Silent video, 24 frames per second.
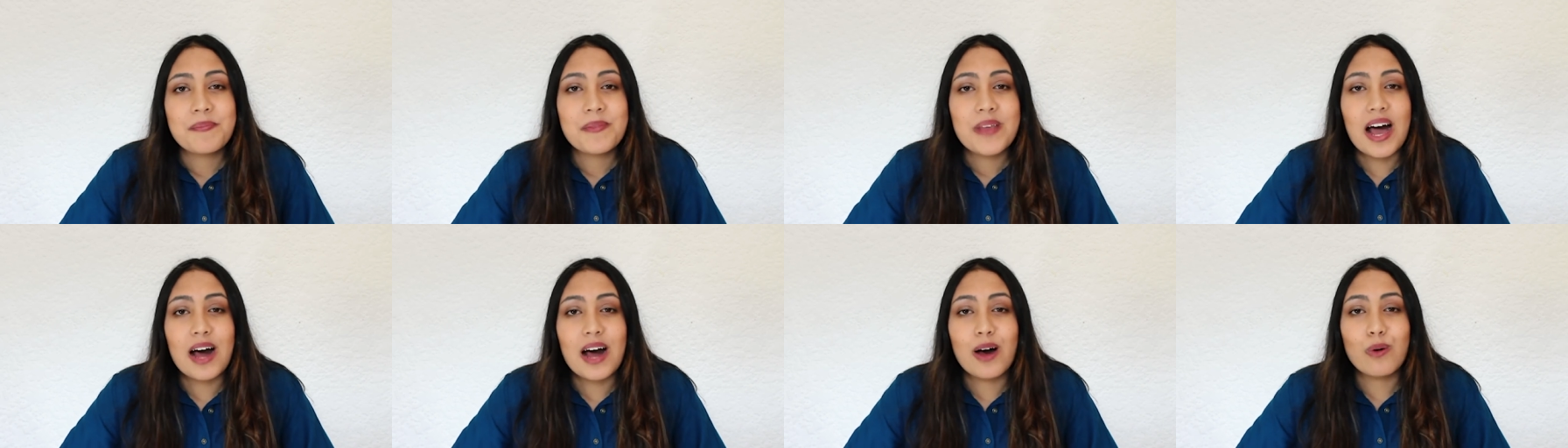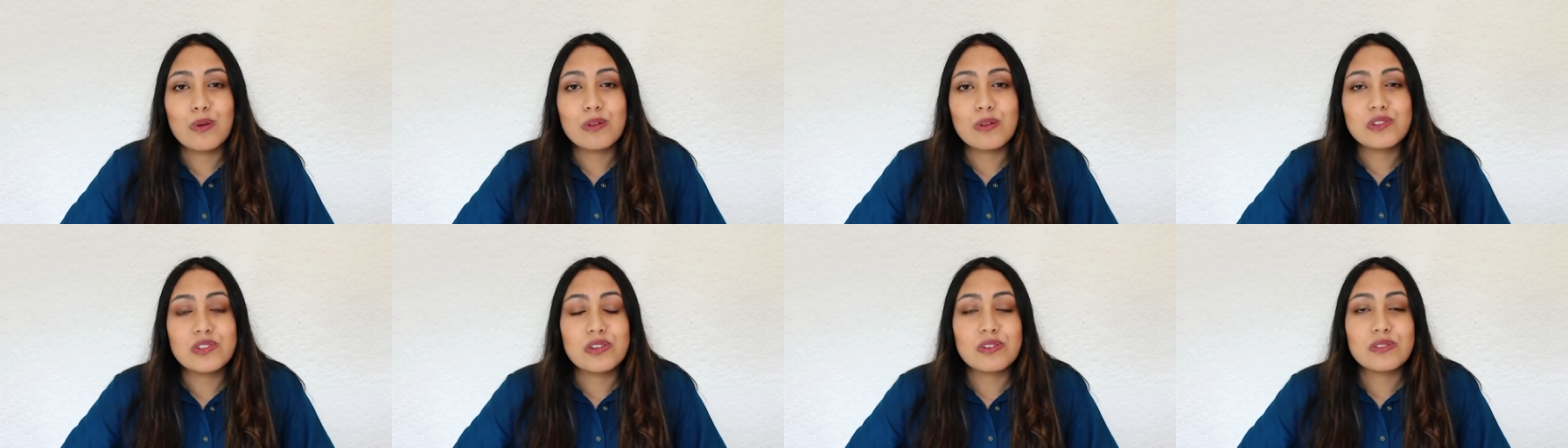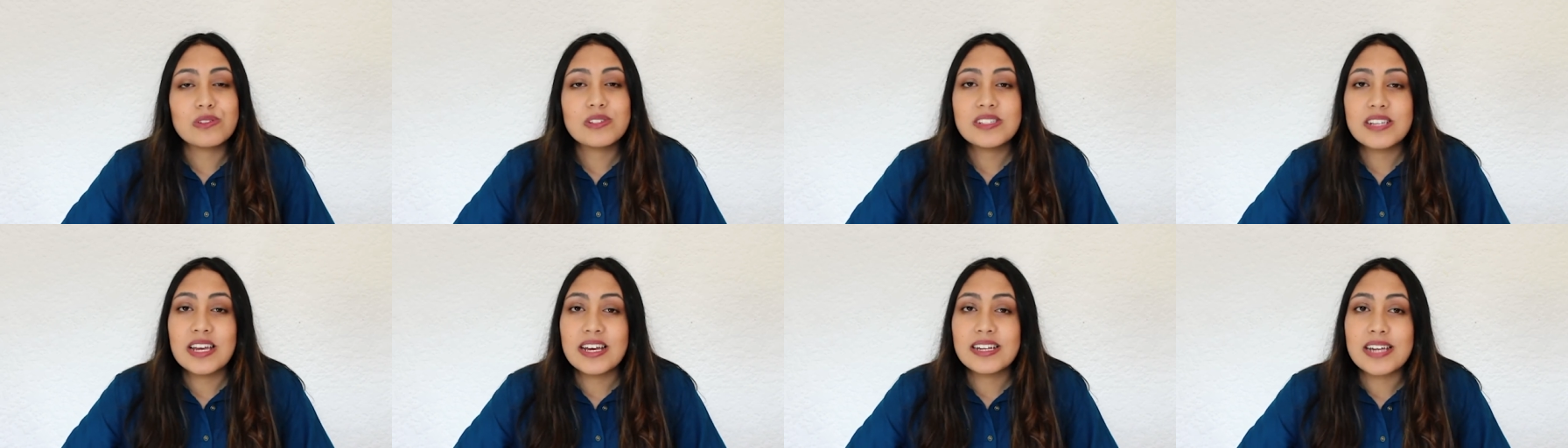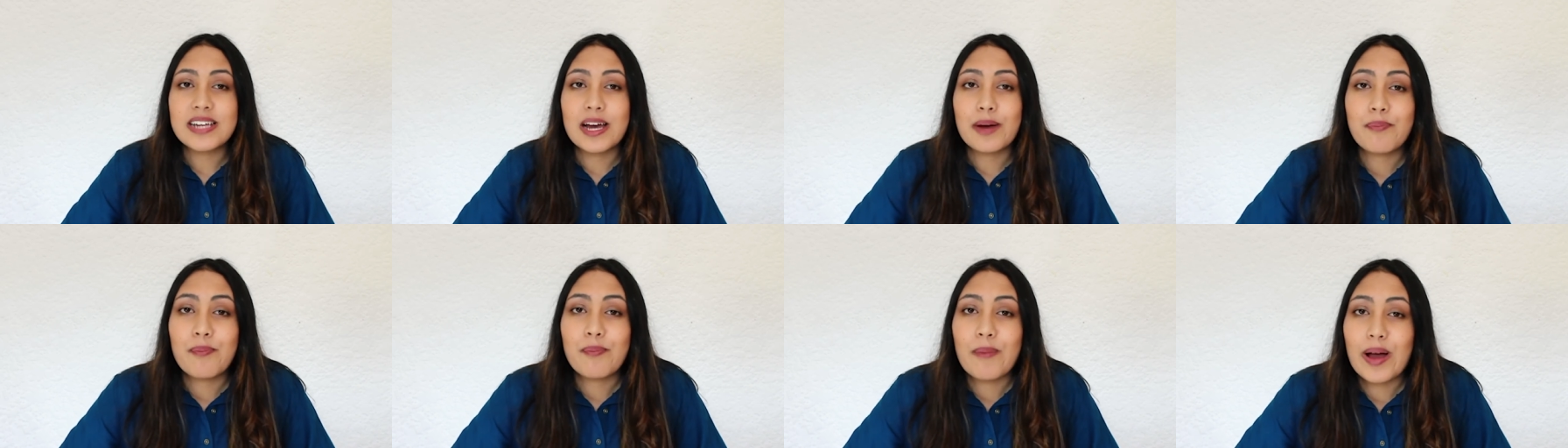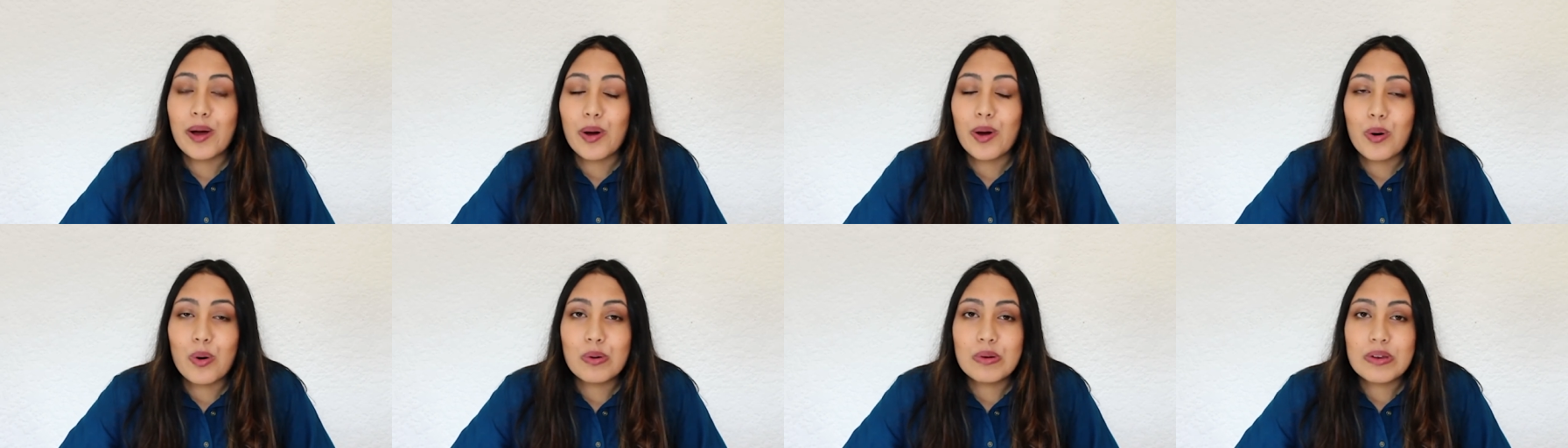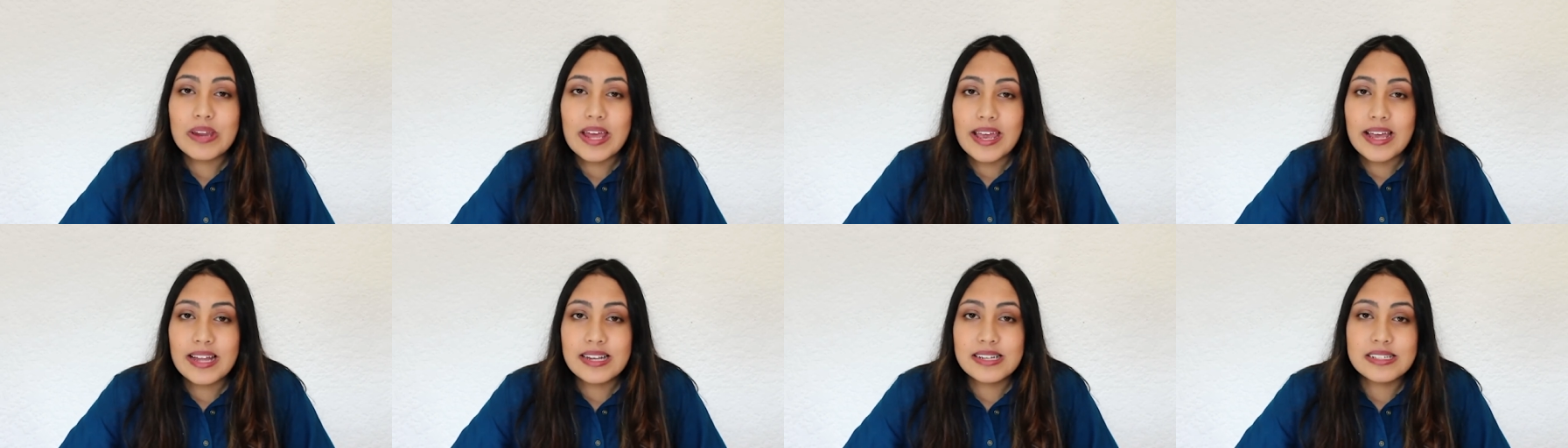I also set up my
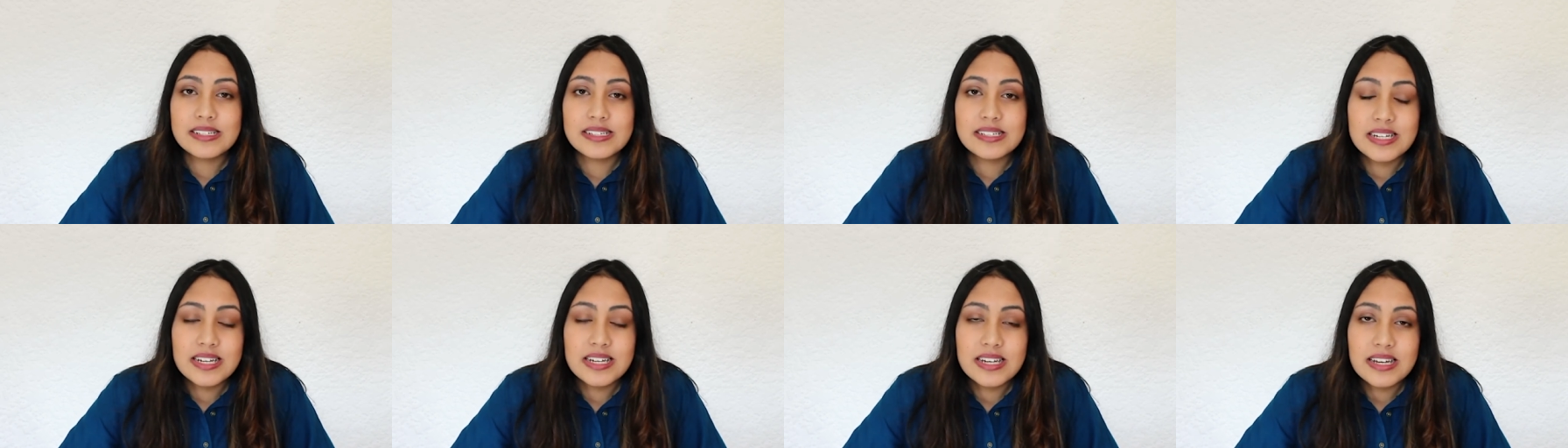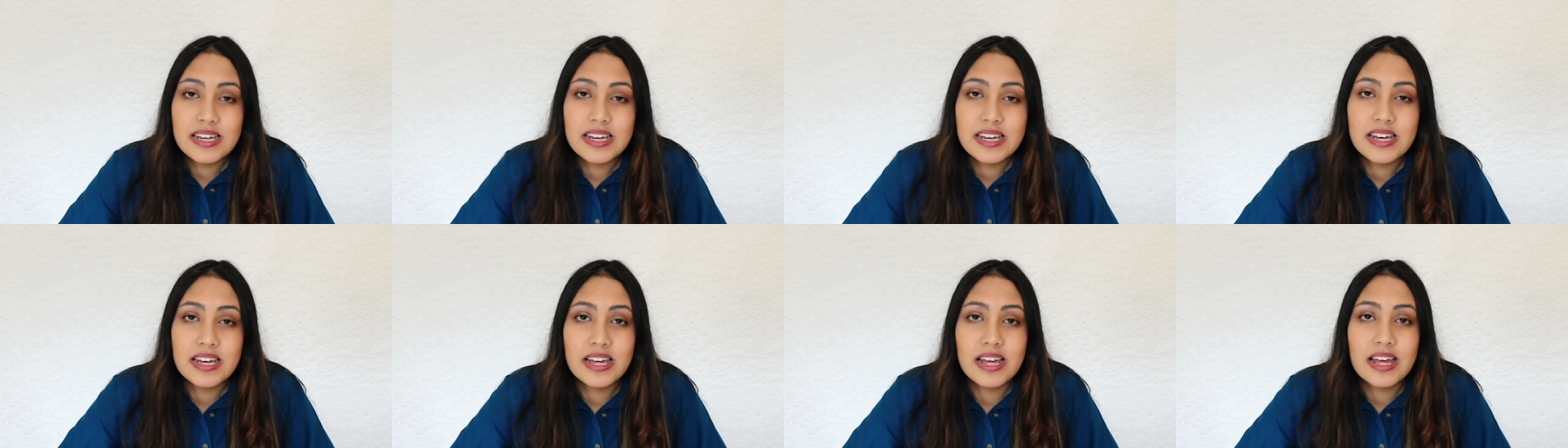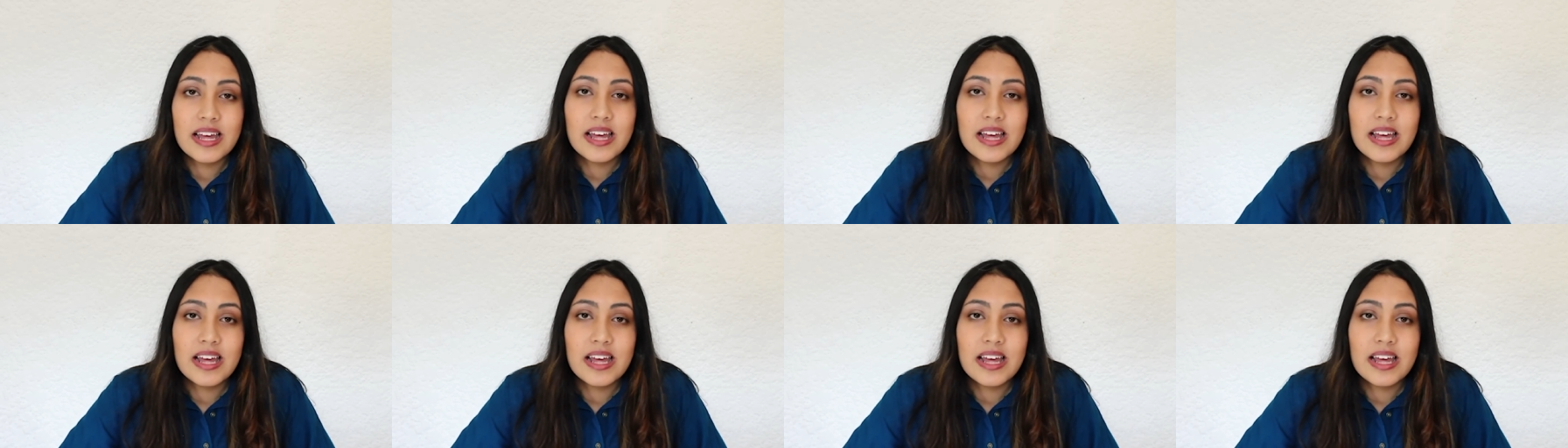own entity.